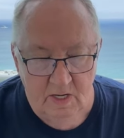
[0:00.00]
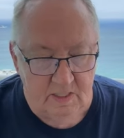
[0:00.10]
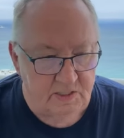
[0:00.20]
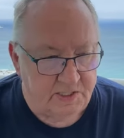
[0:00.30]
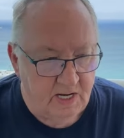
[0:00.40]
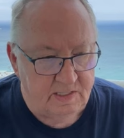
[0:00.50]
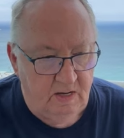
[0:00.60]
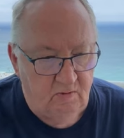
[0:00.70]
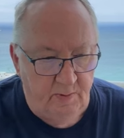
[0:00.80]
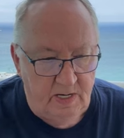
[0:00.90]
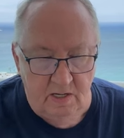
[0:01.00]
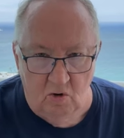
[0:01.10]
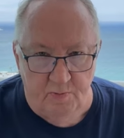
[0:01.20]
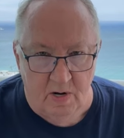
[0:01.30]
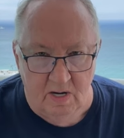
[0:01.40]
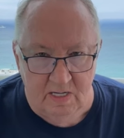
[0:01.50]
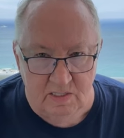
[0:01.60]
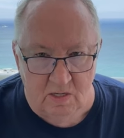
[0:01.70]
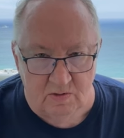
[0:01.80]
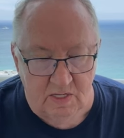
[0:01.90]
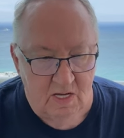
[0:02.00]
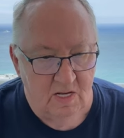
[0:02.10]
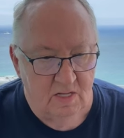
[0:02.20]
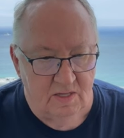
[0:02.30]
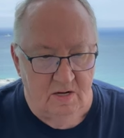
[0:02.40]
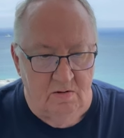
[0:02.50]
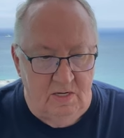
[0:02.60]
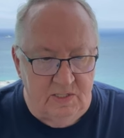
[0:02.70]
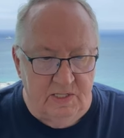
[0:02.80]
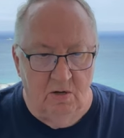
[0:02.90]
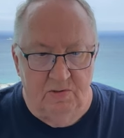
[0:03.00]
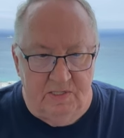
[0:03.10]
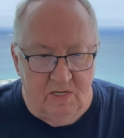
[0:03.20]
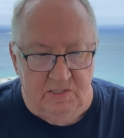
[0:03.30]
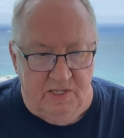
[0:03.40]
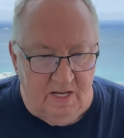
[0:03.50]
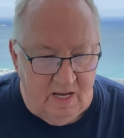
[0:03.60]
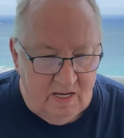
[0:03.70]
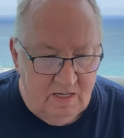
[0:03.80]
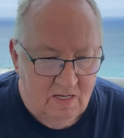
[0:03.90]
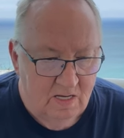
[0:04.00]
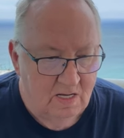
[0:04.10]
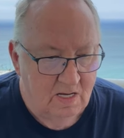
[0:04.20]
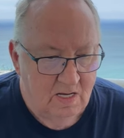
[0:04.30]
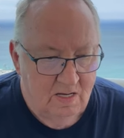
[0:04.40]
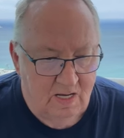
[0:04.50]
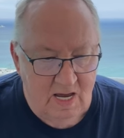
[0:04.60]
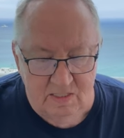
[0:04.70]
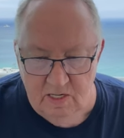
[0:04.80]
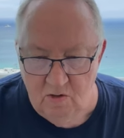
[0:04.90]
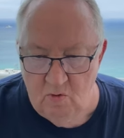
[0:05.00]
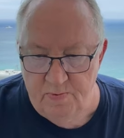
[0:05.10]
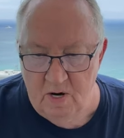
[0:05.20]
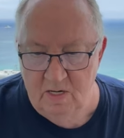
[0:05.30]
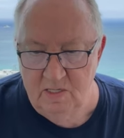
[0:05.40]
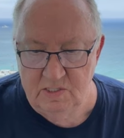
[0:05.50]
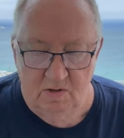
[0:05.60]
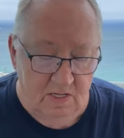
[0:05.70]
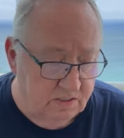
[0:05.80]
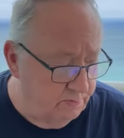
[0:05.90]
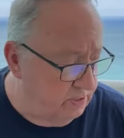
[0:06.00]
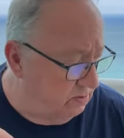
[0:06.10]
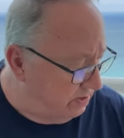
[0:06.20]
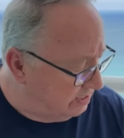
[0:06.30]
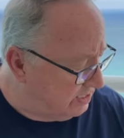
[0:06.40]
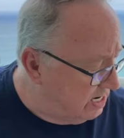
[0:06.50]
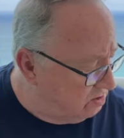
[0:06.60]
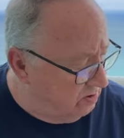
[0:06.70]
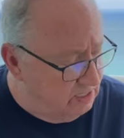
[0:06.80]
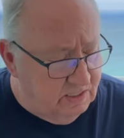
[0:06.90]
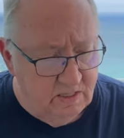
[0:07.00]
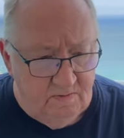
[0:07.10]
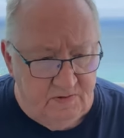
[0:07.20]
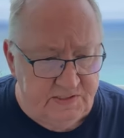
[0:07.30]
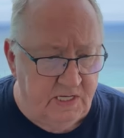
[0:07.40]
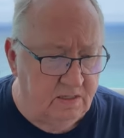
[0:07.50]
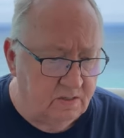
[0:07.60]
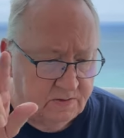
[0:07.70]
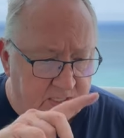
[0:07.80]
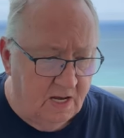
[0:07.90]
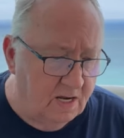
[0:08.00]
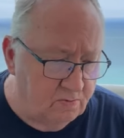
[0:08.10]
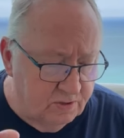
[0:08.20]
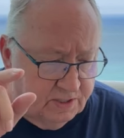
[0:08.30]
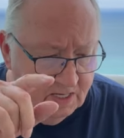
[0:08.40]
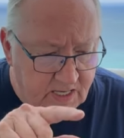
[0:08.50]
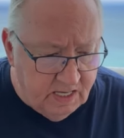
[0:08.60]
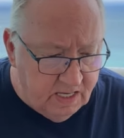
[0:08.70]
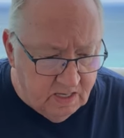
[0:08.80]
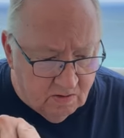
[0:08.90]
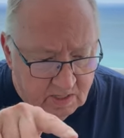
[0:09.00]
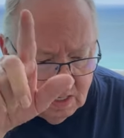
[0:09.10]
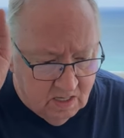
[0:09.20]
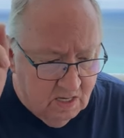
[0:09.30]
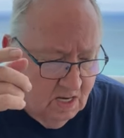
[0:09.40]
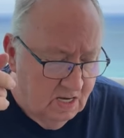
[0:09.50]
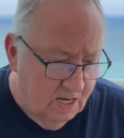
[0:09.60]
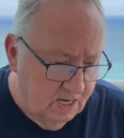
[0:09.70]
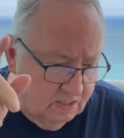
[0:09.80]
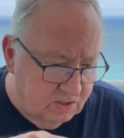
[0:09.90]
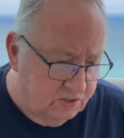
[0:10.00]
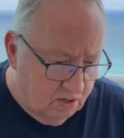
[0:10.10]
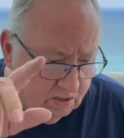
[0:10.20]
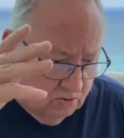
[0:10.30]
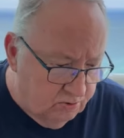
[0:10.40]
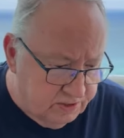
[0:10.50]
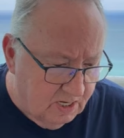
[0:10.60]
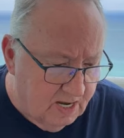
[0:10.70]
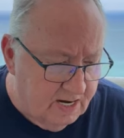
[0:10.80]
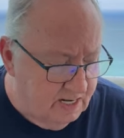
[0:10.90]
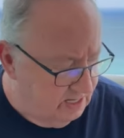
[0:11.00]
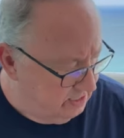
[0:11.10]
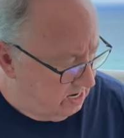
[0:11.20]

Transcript: In the States, there would be no parking zones. There is no such thing as a no parking zone. That's a bit of an exaggeration. If you see the sign with the E on it and the circle with the line in it,